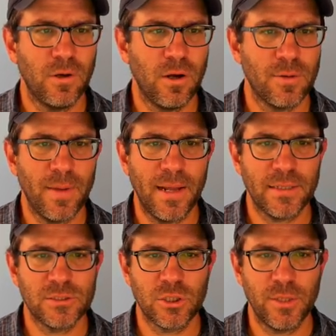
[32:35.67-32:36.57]

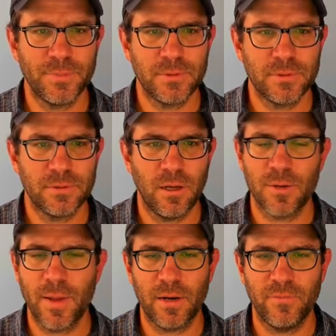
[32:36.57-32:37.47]
automatic scripts,
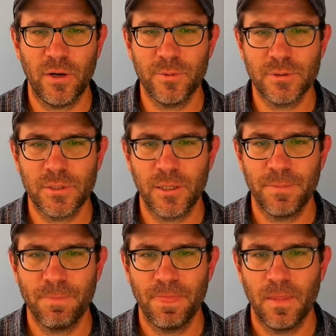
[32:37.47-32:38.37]
automatic variables,
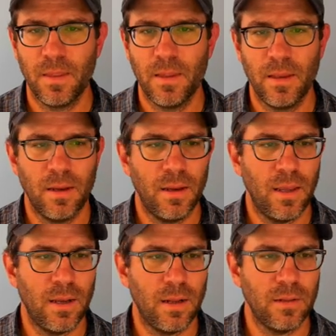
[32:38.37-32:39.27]
sorry,
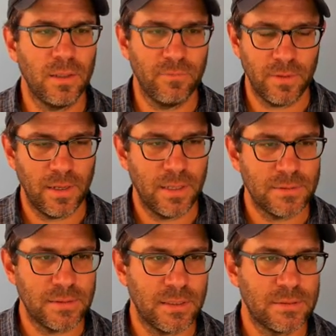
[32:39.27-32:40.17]
and I'll leave it
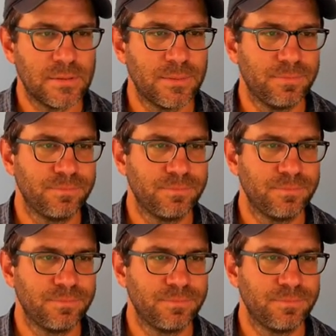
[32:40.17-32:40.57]
as this.